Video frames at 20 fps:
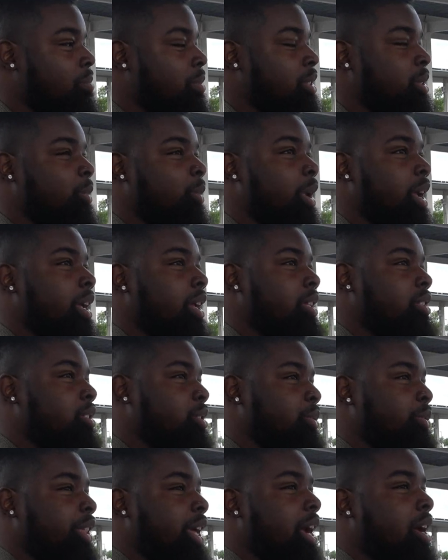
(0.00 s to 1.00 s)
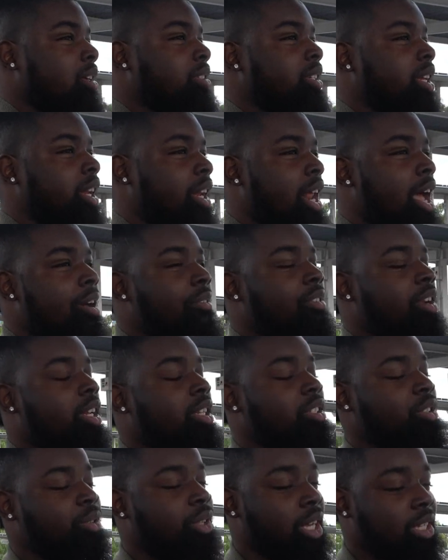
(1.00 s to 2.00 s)
between 2011
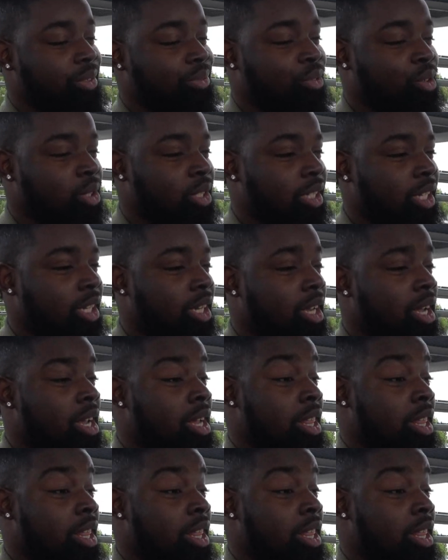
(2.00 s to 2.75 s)
and 2014,